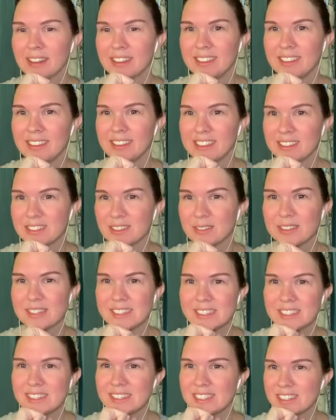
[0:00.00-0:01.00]
I think it's
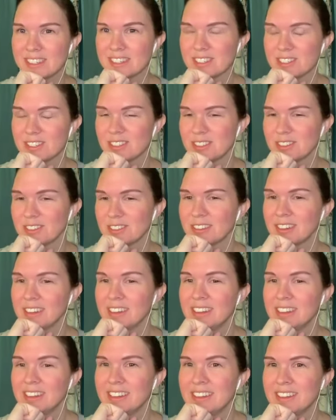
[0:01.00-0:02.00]
always easier to
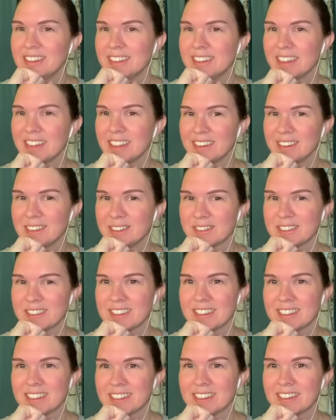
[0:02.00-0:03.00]
diagnose
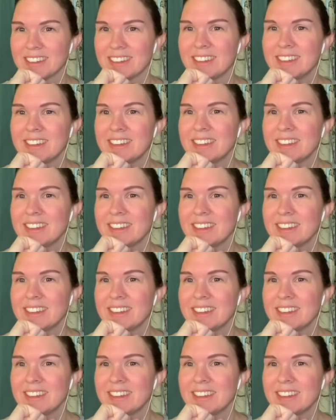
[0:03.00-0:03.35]
than